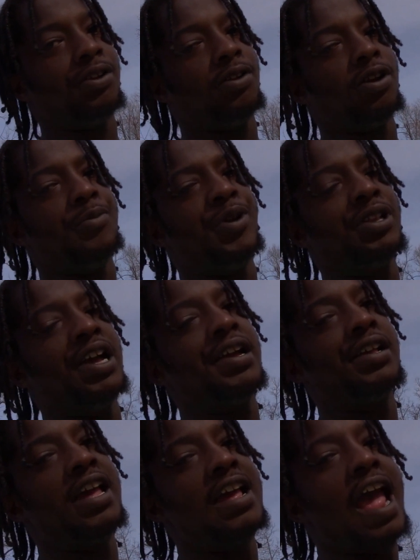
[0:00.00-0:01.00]
You know what I mean?
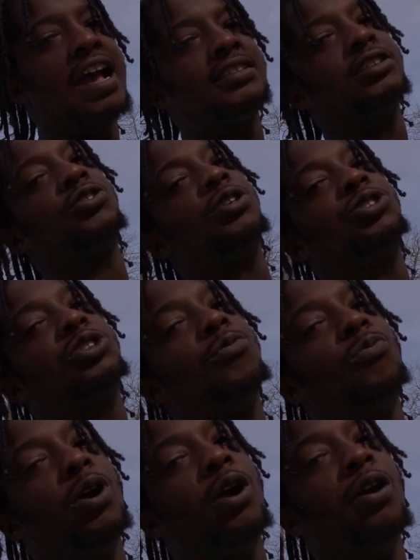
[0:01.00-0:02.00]
Like, it has to start
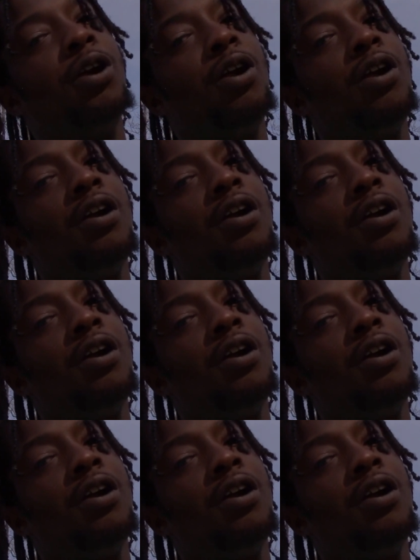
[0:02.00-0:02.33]
somewhere.